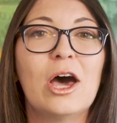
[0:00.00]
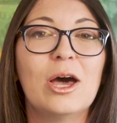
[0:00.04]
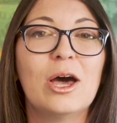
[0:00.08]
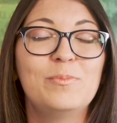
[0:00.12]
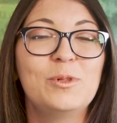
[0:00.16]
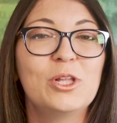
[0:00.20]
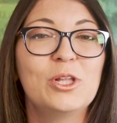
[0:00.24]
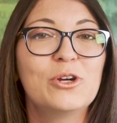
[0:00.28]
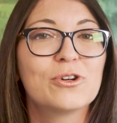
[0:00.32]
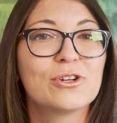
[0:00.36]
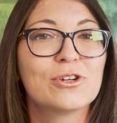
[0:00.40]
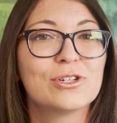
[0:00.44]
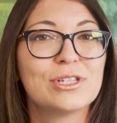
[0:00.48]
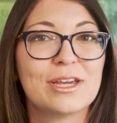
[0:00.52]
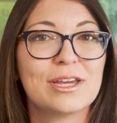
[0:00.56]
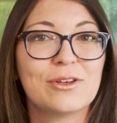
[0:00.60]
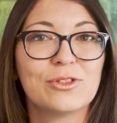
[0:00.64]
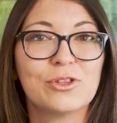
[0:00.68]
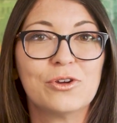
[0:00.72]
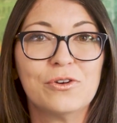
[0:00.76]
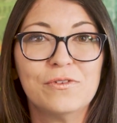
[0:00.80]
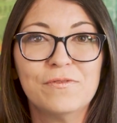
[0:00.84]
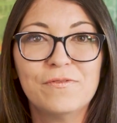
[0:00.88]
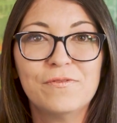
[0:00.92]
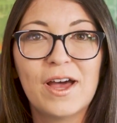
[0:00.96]
upload or
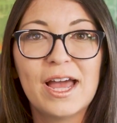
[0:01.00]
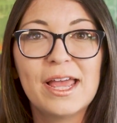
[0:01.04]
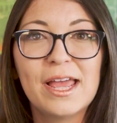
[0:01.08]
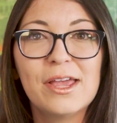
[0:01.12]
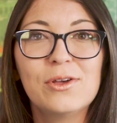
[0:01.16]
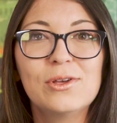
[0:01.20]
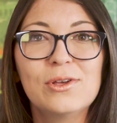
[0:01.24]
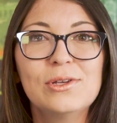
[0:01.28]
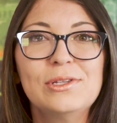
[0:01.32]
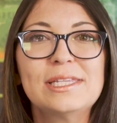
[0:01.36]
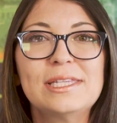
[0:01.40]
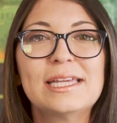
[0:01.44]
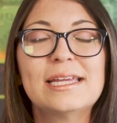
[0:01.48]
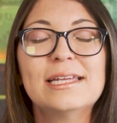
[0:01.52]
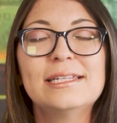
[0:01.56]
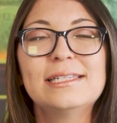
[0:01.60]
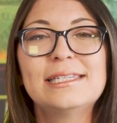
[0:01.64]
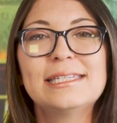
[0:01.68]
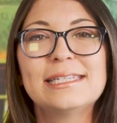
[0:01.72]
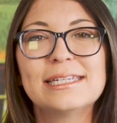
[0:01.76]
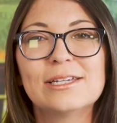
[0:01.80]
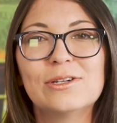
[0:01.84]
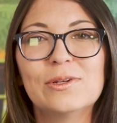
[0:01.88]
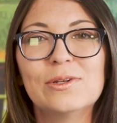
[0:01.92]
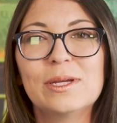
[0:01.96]
download files, and
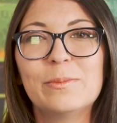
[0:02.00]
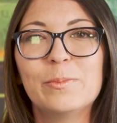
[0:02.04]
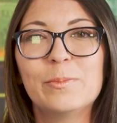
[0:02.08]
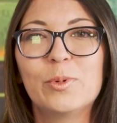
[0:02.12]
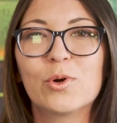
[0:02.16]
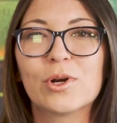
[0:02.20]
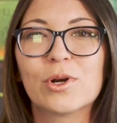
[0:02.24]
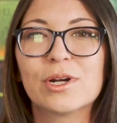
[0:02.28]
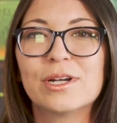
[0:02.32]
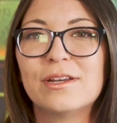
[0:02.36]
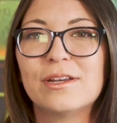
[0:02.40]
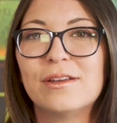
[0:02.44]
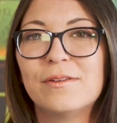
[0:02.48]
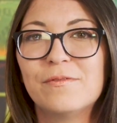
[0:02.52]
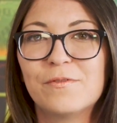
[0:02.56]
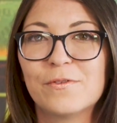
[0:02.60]
steal important